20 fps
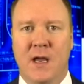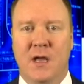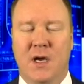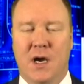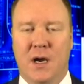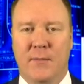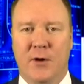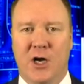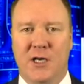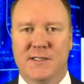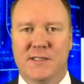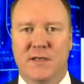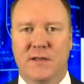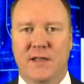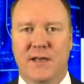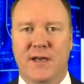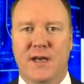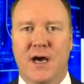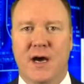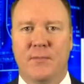I'm
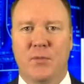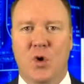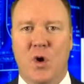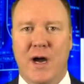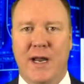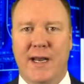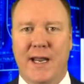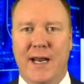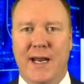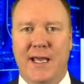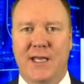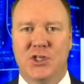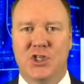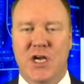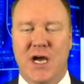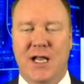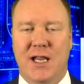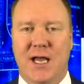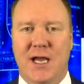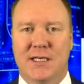also the number one
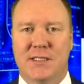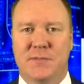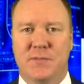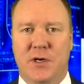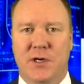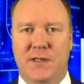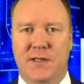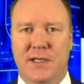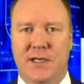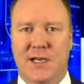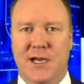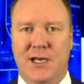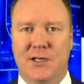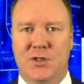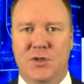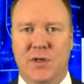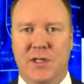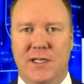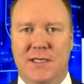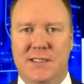NHL expert in the
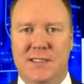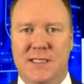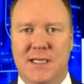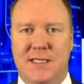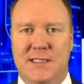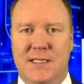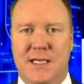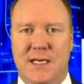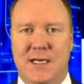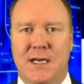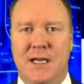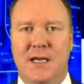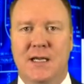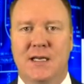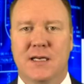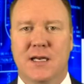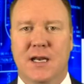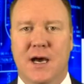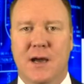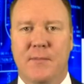country this season,
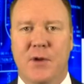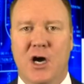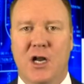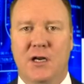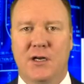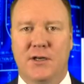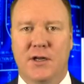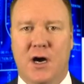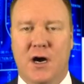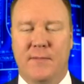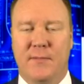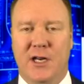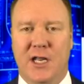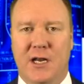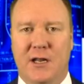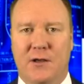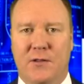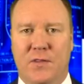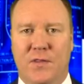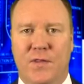and I'm on a
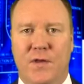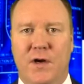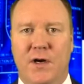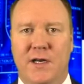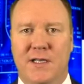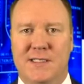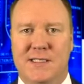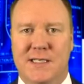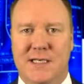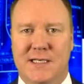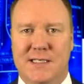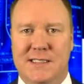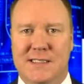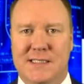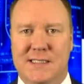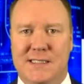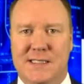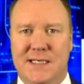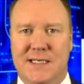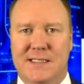dominating
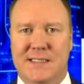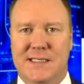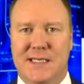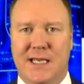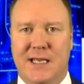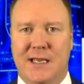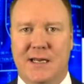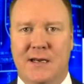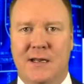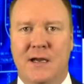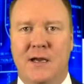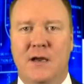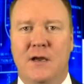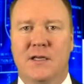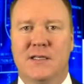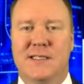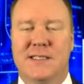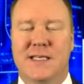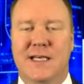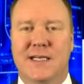36-16,
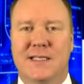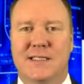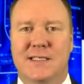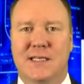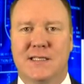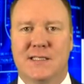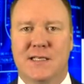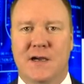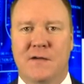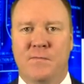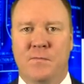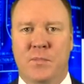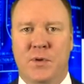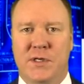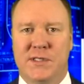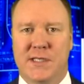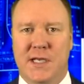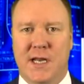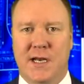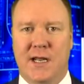67%
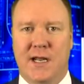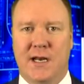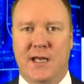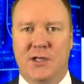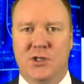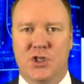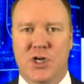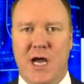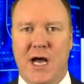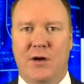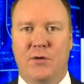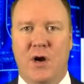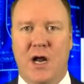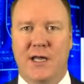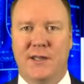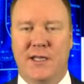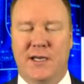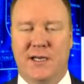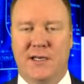NHL run that